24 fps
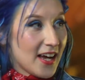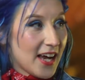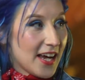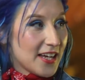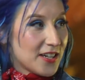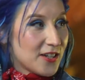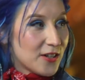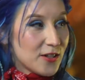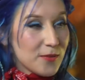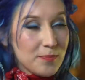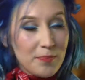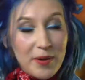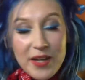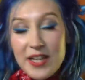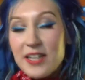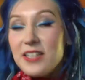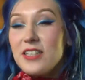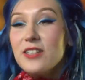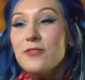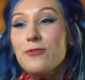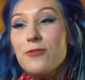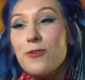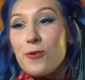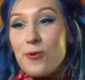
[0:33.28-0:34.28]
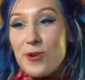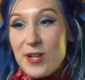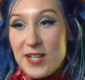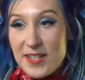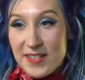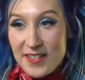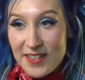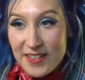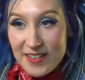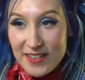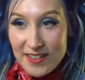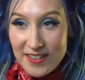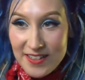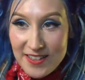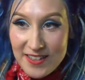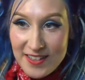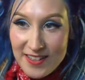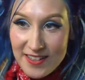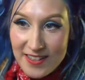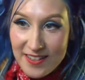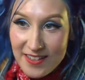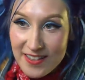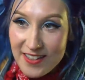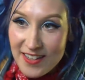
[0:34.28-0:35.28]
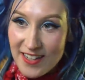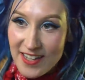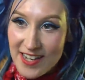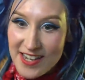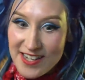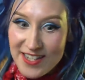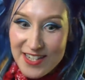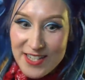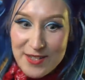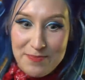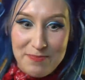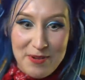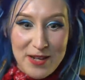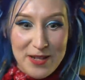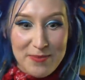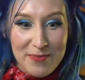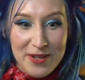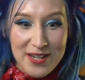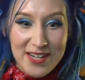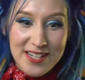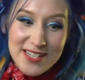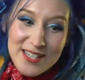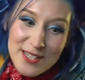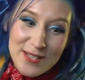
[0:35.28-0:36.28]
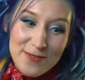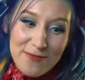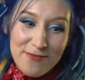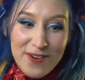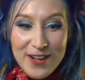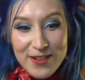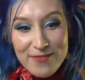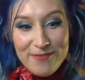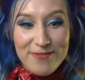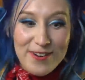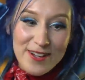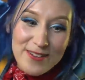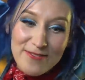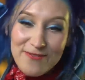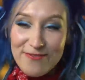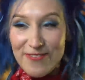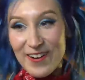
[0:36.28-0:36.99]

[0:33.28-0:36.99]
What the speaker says: I don't paint it for reason. I just paint because it's fun, fun,